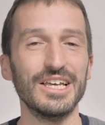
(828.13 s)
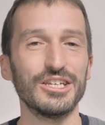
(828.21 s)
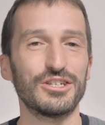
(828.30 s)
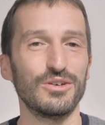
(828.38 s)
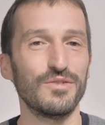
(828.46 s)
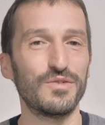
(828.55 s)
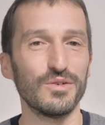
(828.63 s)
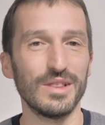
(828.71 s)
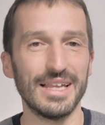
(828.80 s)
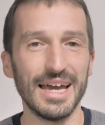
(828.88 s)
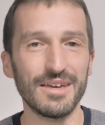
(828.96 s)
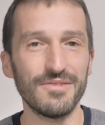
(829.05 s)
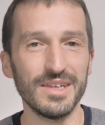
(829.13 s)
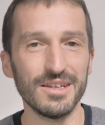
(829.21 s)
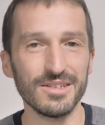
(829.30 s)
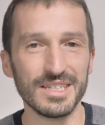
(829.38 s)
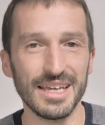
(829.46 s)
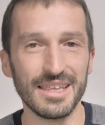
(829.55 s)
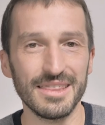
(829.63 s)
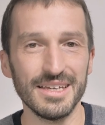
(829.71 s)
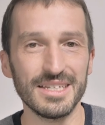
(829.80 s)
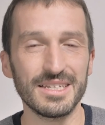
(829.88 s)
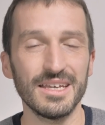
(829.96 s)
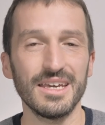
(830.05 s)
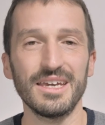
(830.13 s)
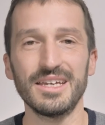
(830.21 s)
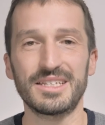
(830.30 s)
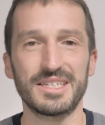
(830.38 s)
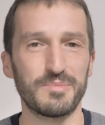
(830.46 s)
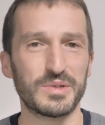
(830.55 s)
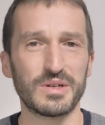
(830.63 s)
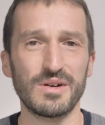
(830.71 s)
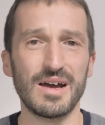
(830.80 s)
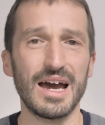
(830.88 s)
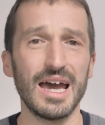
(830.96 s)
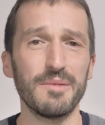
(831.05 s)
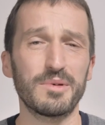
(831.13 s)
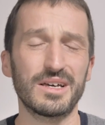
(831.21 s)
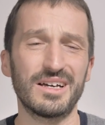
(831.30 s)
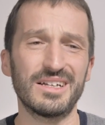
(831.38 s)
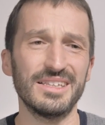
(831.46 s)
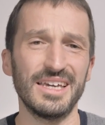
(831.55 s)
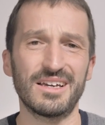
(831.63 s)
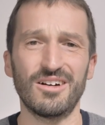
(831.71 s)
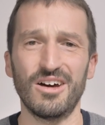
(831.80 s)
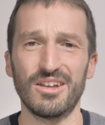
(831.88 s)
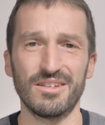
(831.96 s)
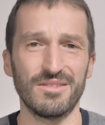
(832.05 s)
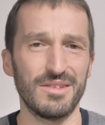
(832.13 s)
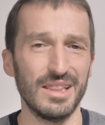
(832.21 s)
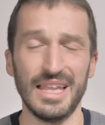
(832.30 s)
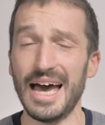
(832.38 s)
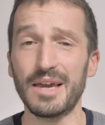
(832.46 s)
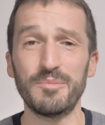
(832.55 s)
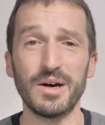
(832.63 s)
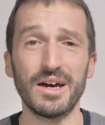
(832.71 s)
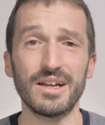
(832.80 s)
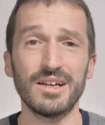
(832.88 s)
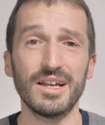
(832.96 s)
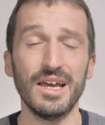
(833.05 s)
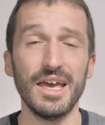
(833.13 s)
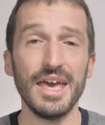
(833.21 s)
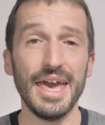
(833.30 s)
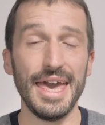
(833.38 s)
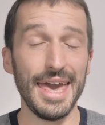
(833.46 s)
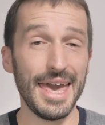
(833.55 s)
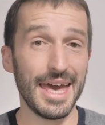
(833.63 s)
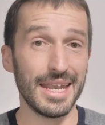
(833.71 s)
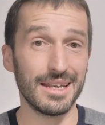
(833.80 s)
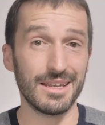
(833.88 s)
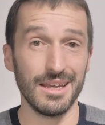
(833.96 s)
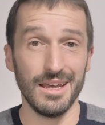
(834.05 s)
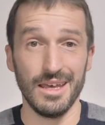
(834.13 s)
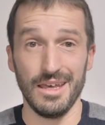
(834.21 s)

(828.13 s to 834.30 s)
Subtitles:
So if you like videos like this, hit subscribe, click on the like button, and